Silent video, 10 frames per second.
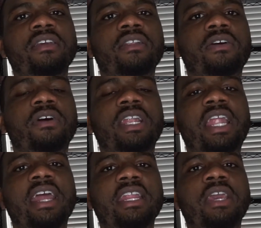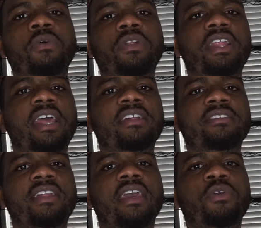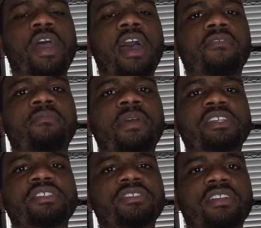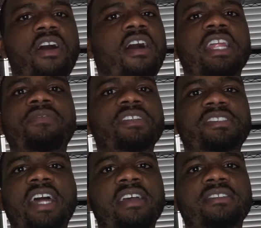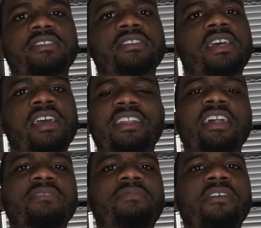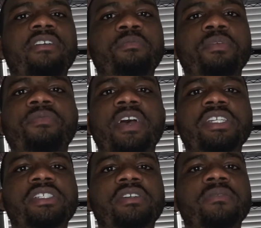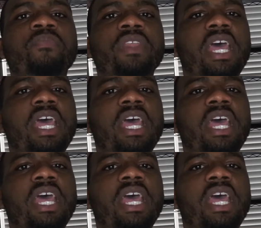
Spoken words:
aligned equally, like let's say you have pictures all different sizes, that's very unprofessional.